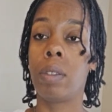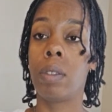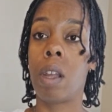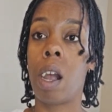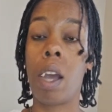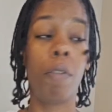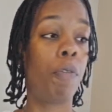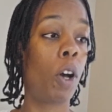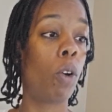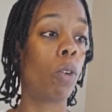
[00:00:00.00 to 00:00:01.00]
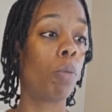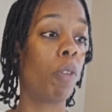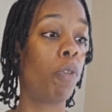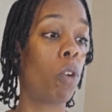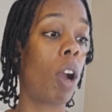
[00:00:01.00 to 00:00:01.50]
unfold
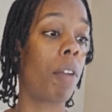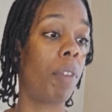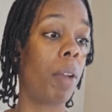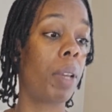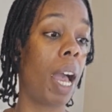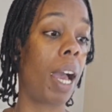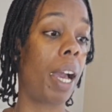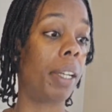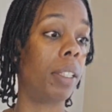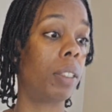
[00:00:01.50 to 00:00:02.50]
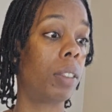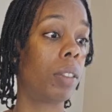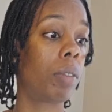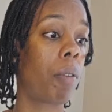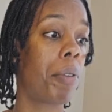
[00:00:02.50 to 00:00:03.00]
before our very eyes.
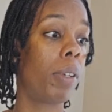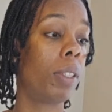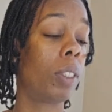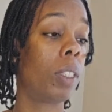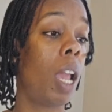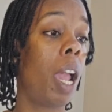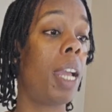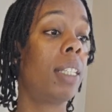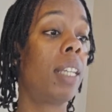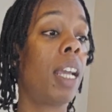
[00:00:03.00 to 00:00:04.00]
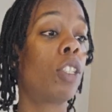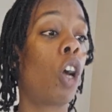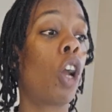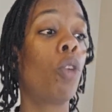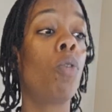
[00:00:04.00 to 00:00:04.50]
It says,
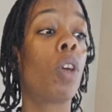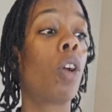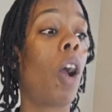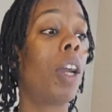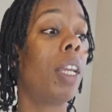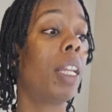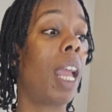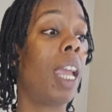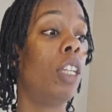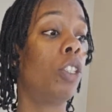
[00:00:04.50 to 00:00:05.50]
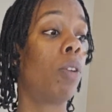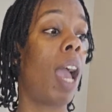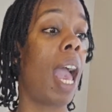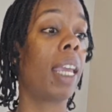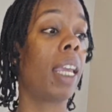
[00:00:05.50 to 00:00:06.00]
are you the guardian angel
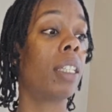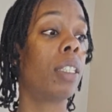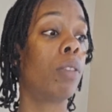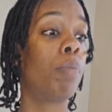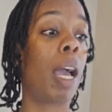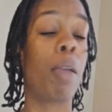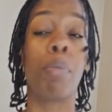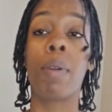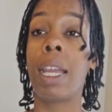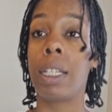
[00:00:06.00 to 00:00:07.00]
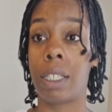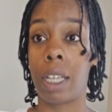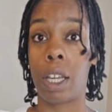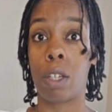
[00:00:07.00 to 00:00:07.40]
hacking into my brain cells?